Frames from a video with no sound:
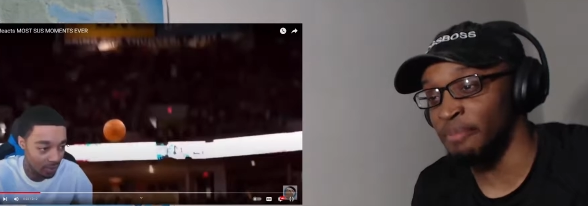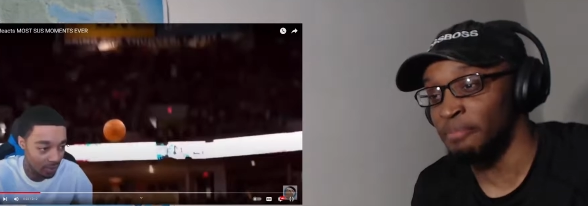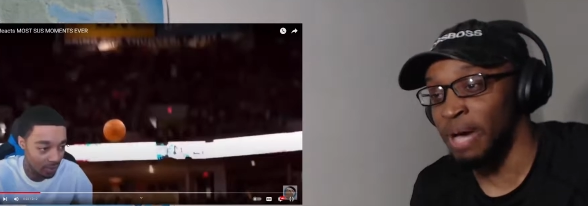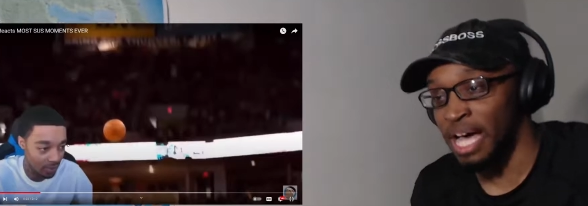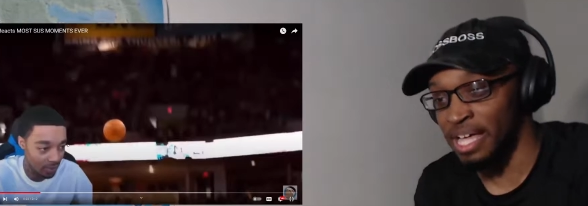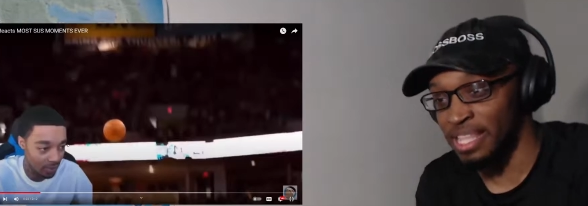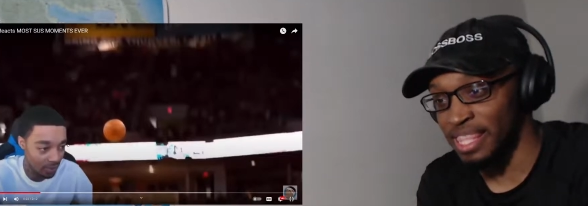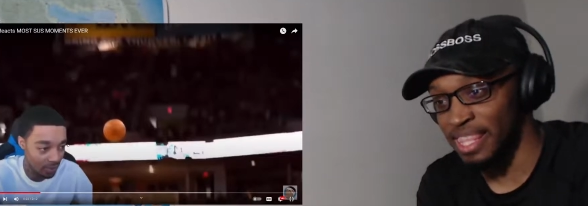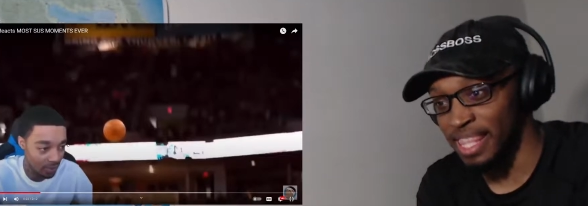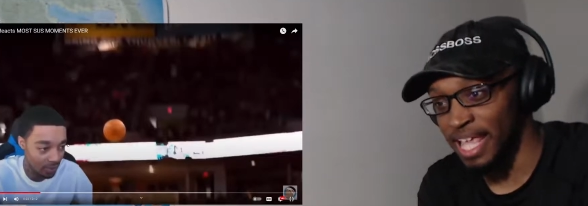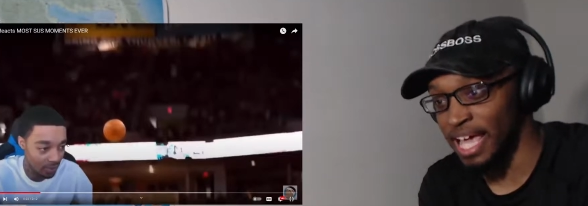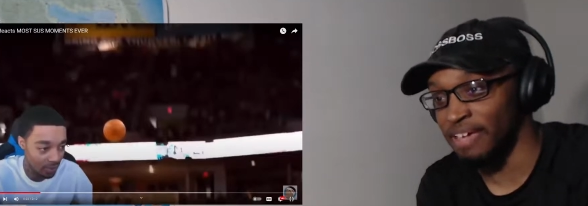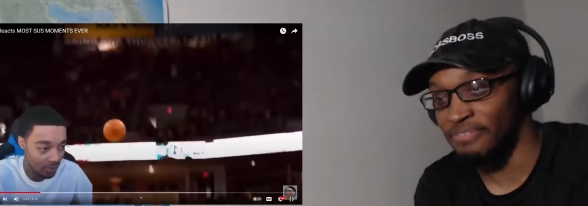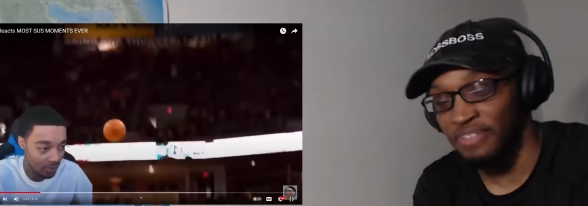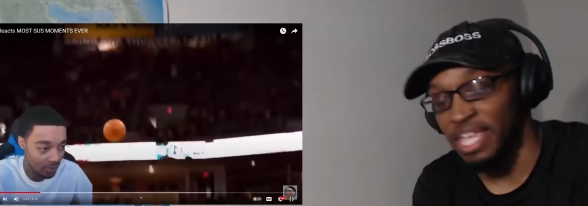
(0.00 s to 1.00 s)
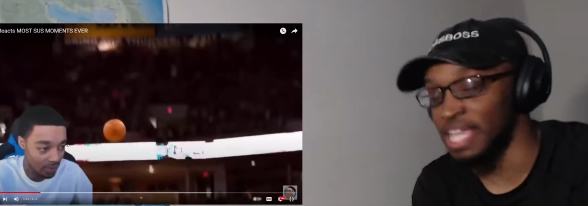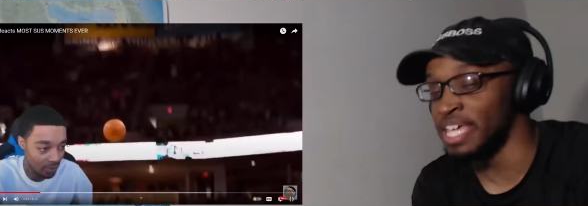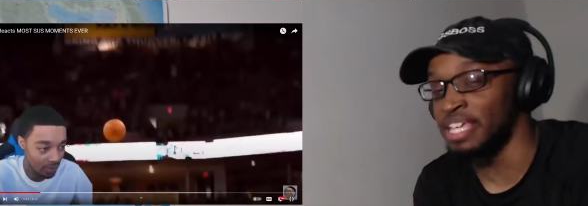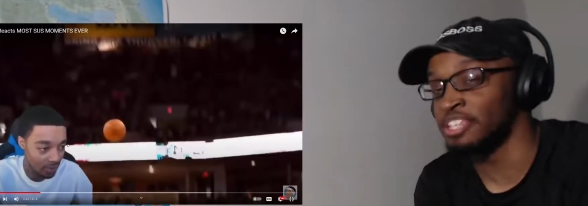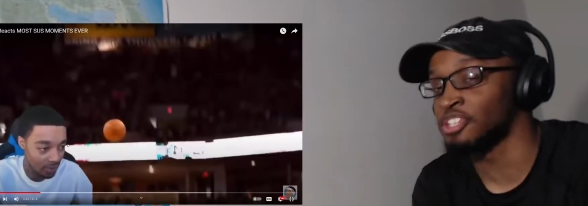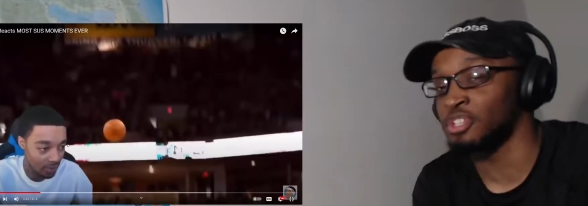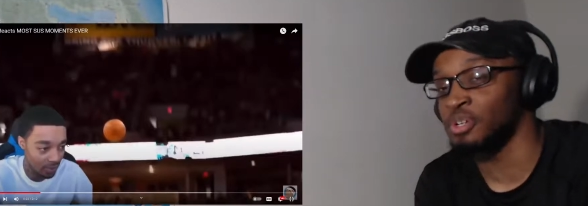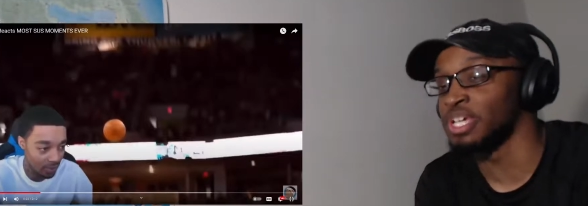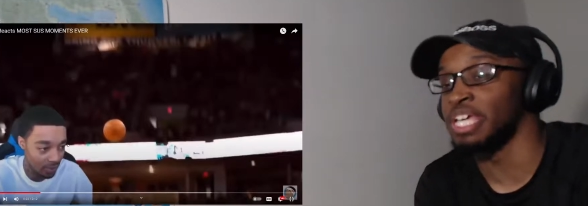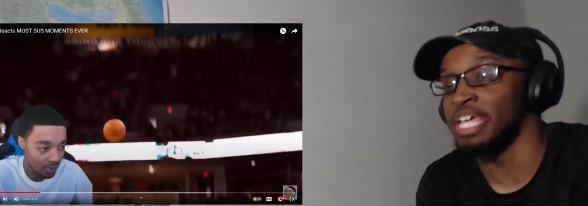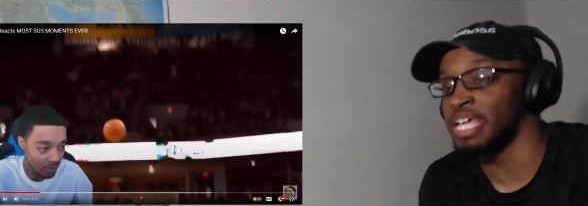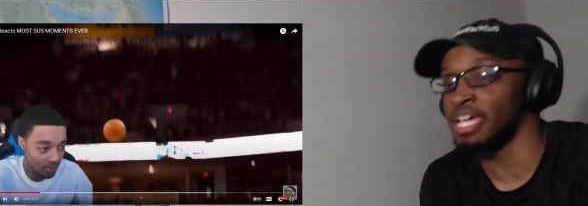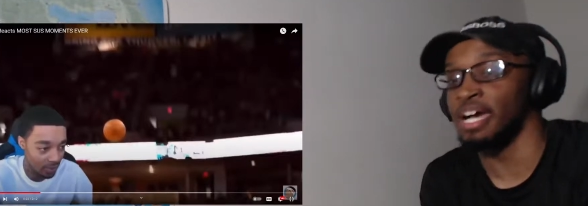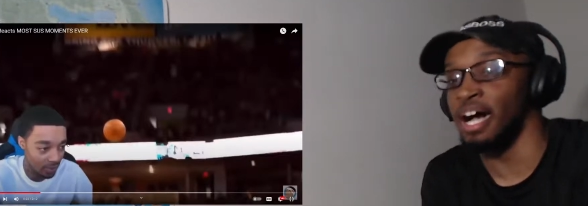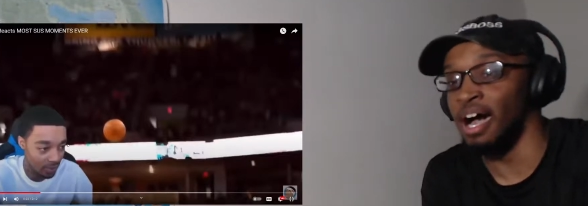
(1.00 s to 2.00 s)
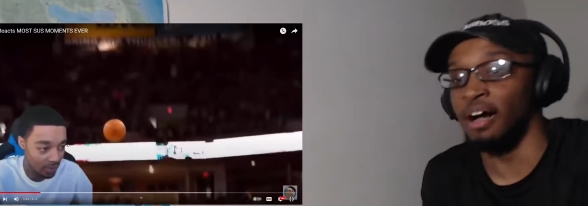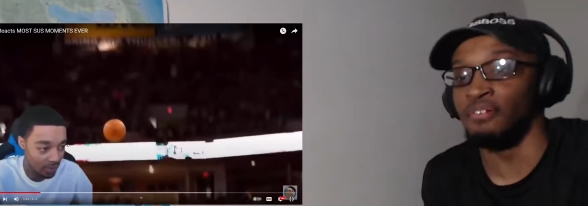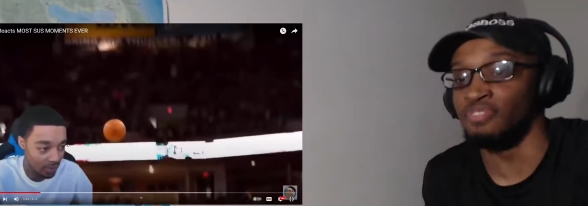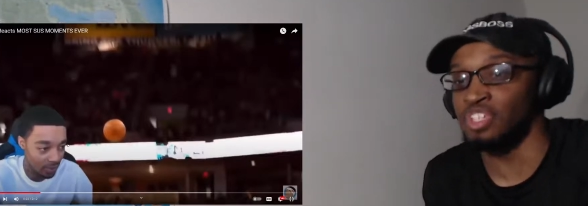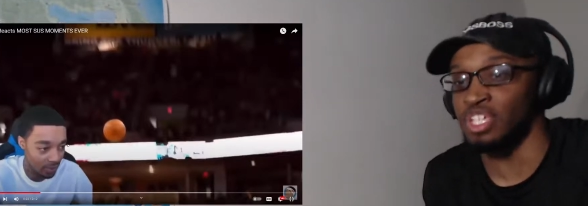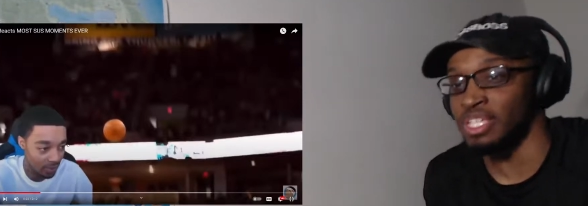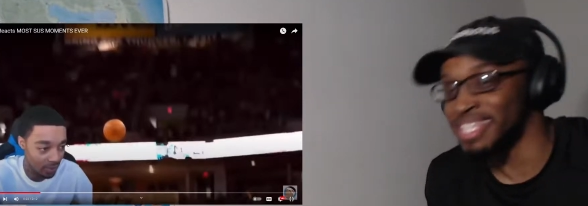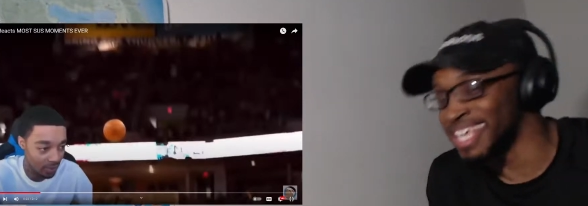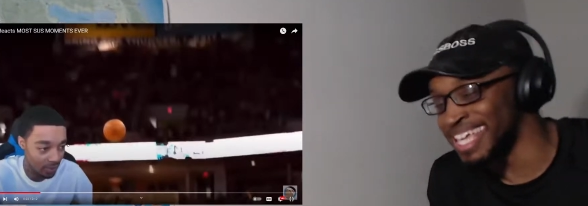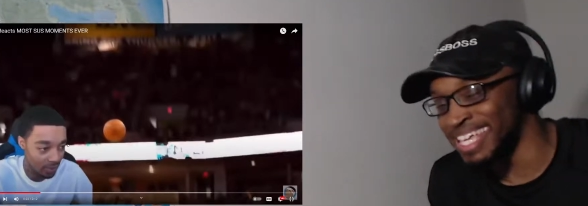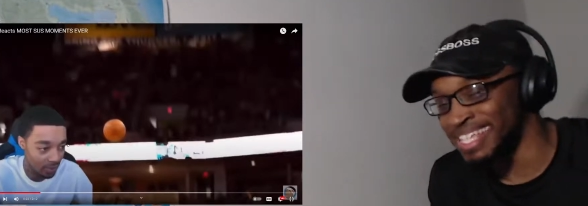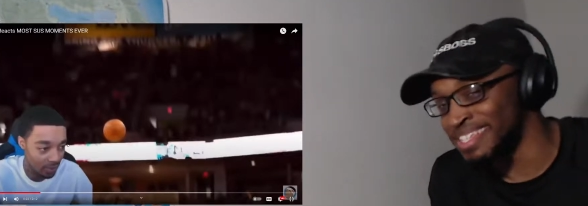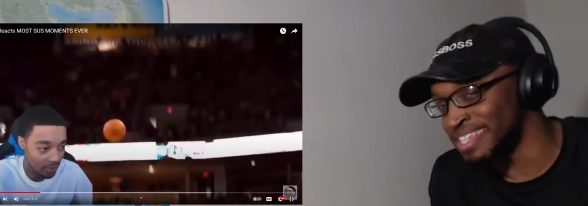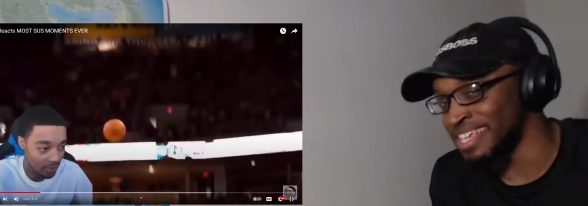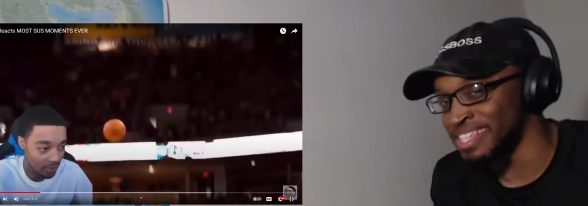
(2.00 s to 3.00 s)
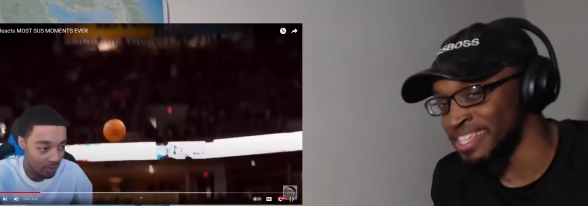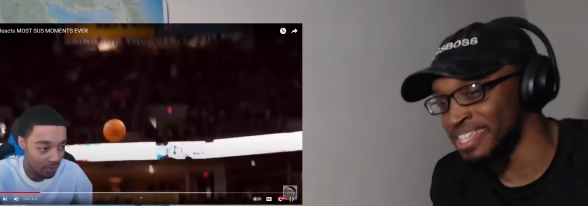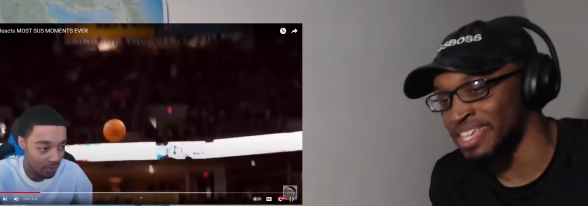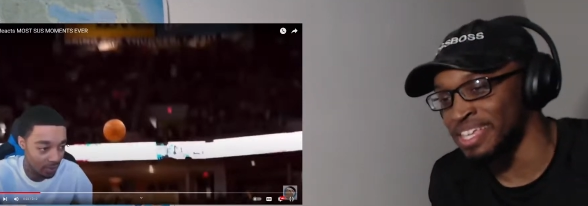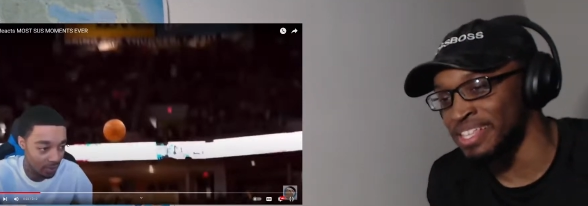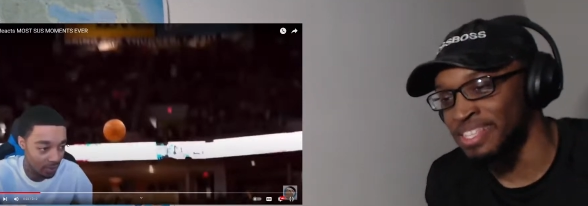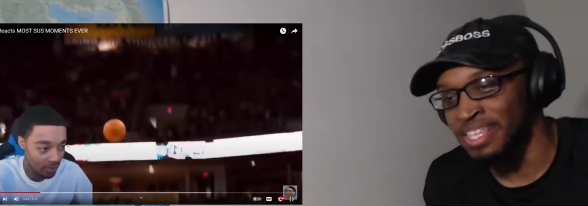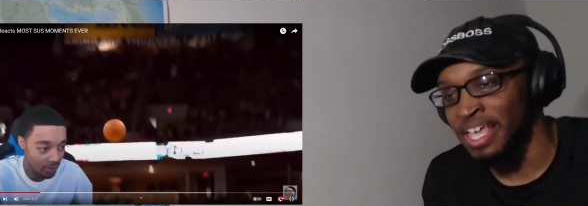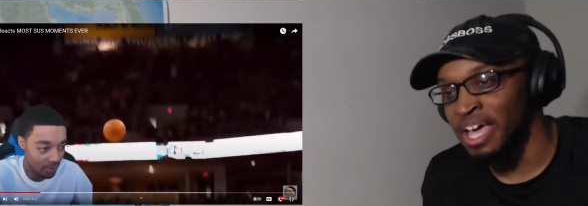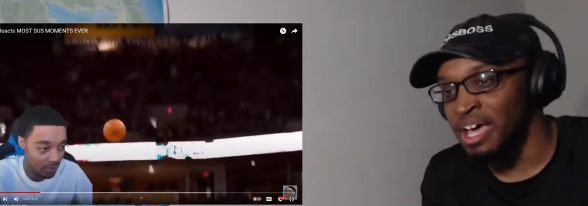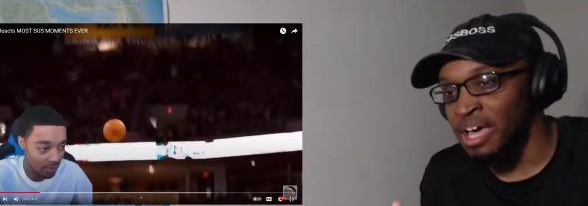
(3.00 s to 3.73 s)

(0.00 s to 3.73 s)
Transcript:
Speaker 1: my life history of just existence